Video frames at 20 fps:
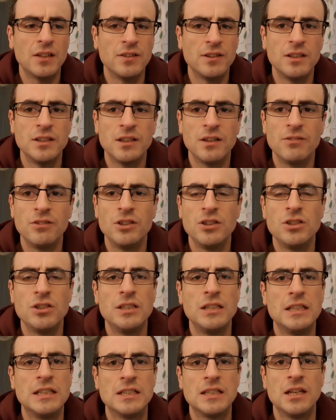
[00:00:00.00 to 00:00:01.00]
of these heavy
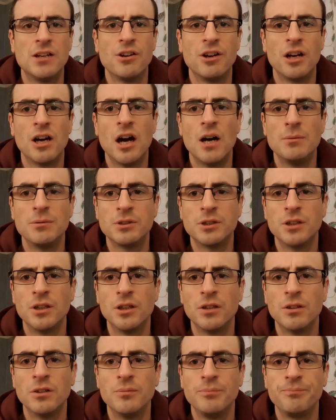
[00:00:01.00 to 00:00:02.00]
duty steering arms going
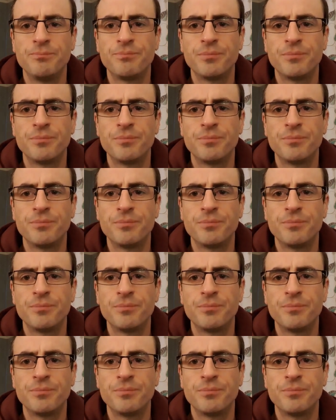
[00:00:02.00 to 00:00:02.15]
on.